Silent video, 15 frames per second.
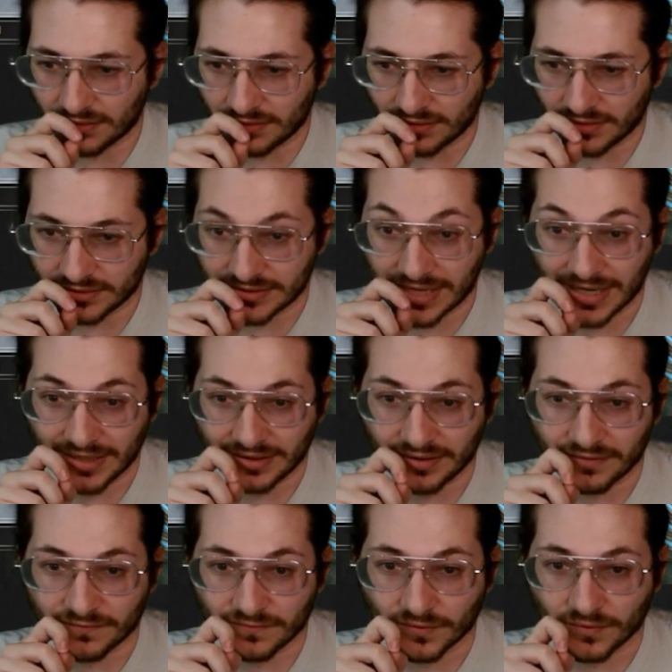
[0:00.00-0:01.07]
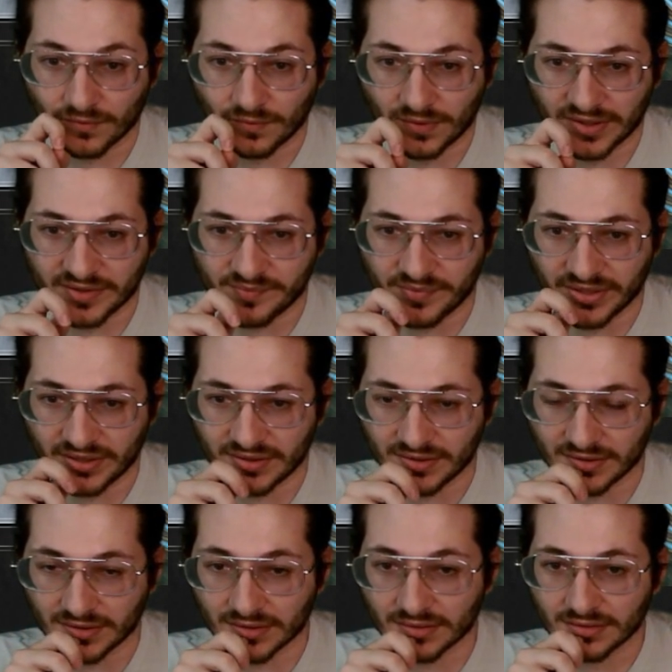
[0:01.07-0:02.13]
attacking for quite a bit
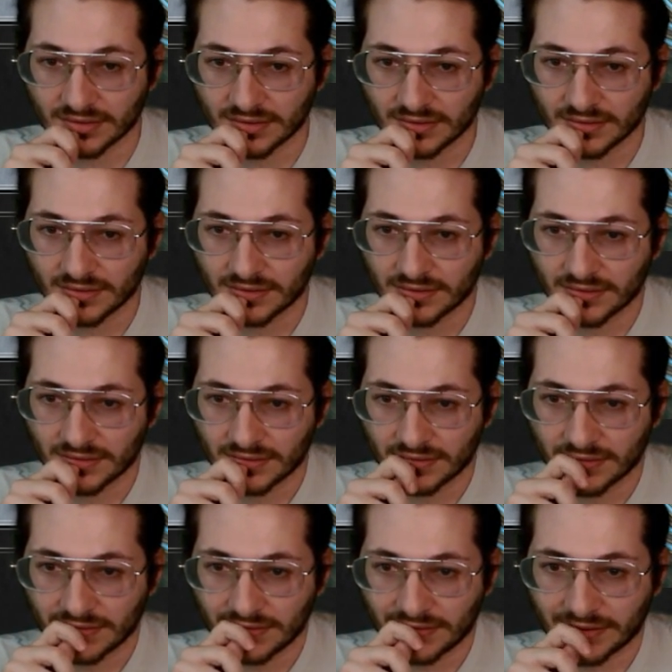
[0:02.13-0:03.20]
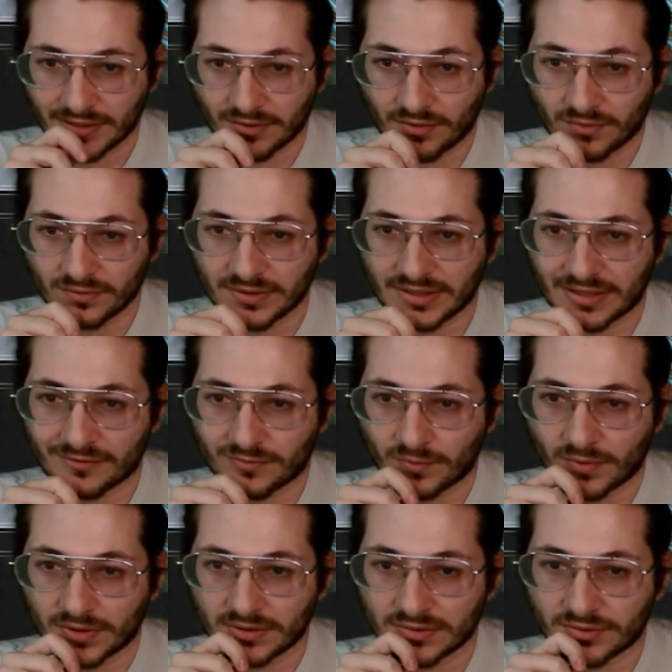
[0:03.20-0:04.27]
here. They only have
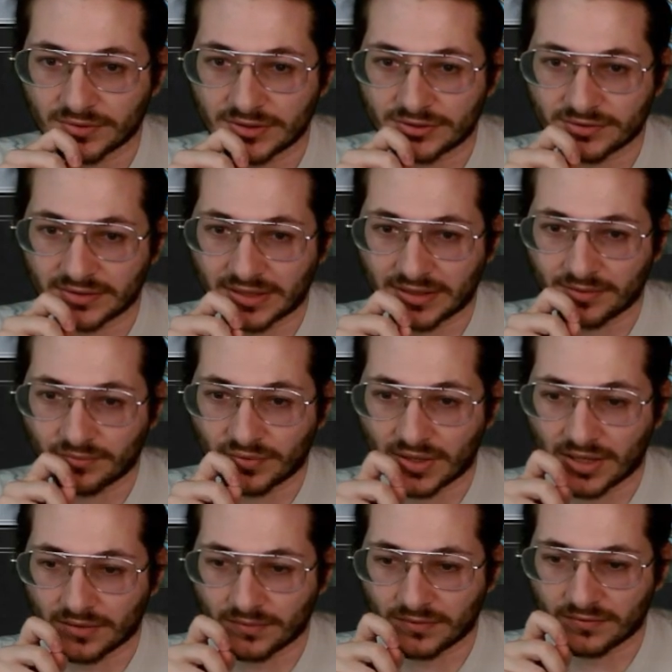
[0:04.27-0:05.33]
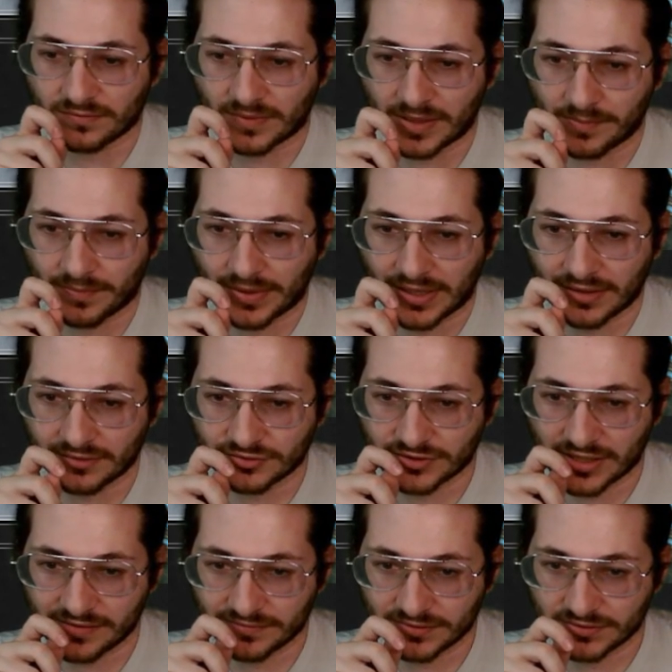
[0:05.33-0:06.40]
one creature that can block one of my pile
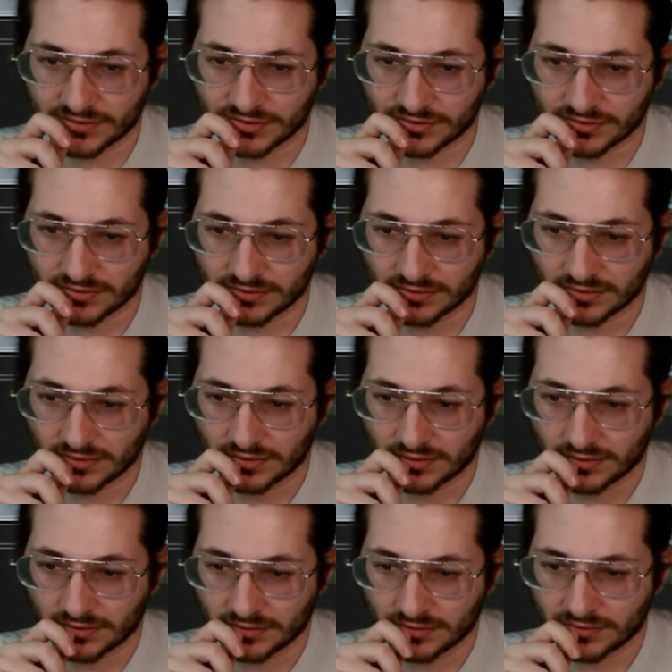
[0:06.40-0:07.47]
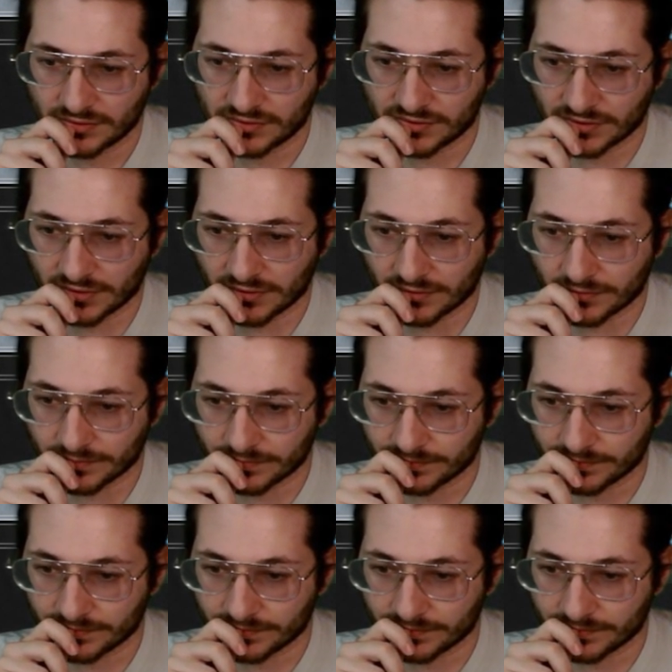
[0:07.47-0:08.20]
drivers. So